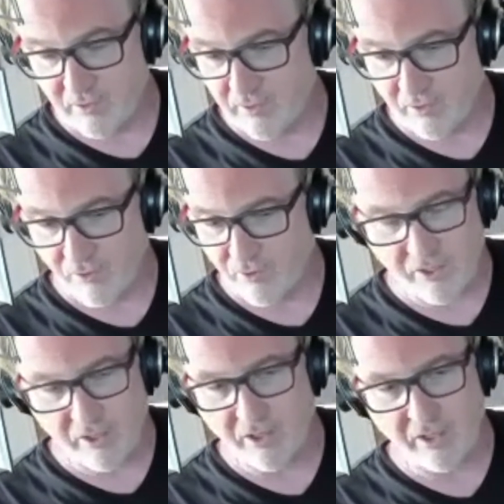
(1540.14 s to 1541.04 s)

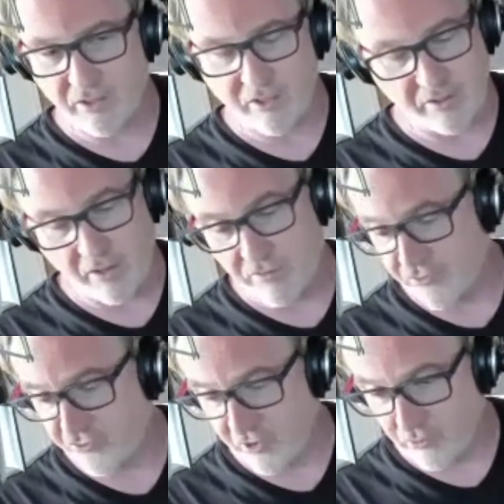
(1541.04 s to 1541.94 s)
other
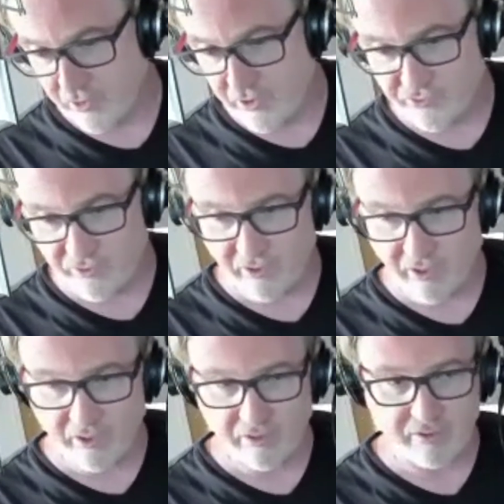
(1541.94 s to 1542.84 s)
series and
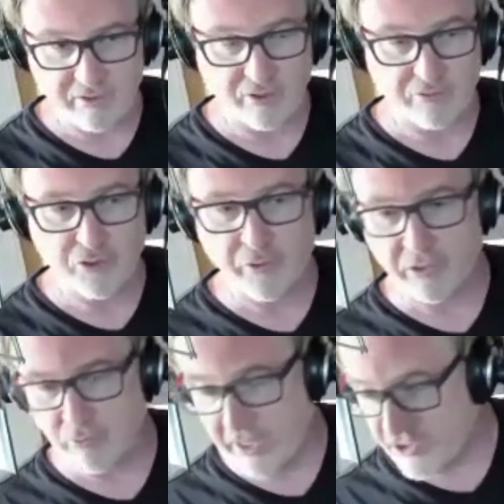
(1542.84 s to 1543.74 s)
new
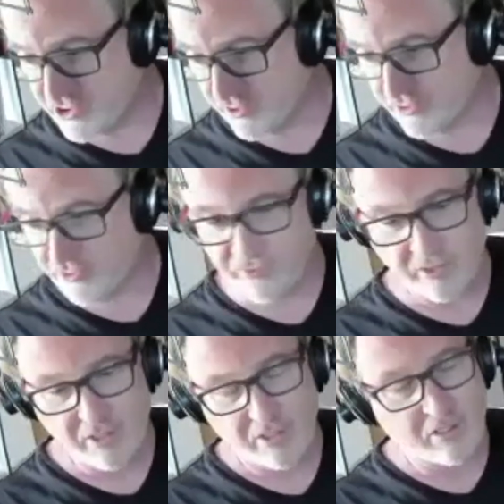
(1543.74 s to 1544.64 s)
iterations
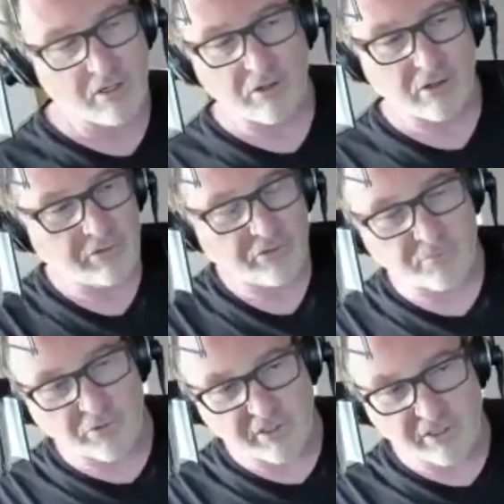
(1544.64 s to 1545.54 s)
are always
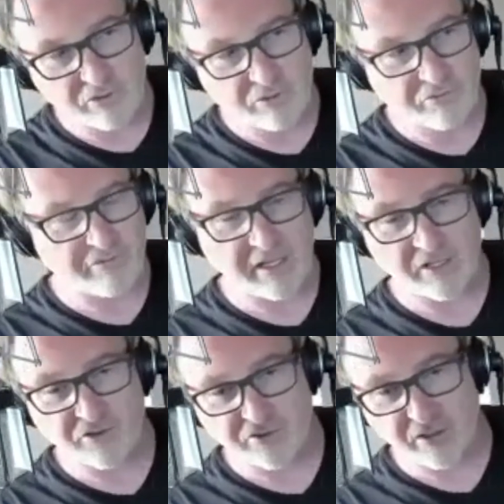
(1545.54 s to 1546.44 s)
bringing new
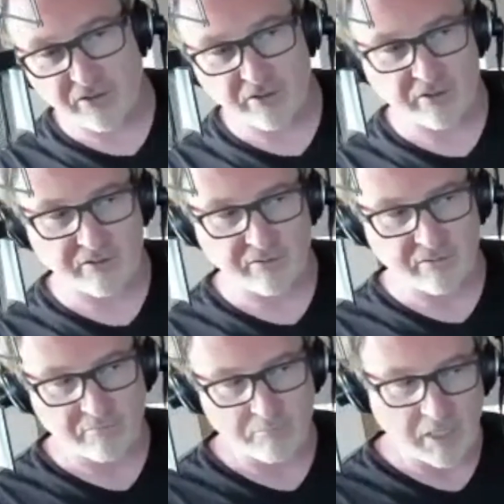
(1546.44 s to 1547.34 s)
fans in that
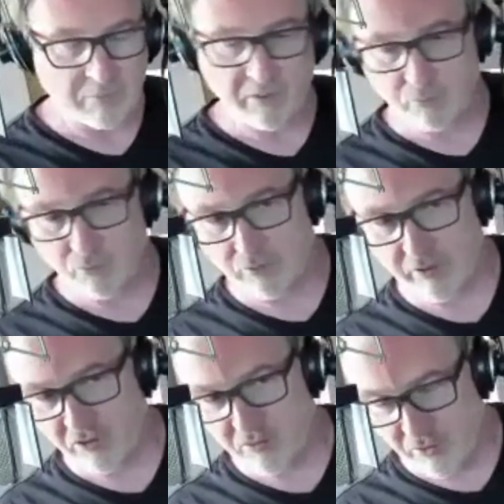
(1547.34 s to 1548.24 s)
maybe
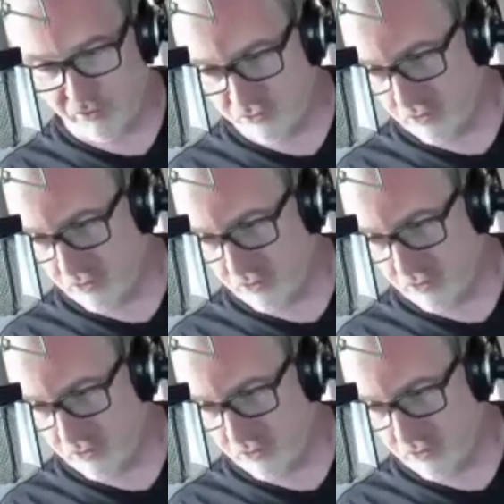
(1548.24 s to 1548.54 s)
weren't exposed to it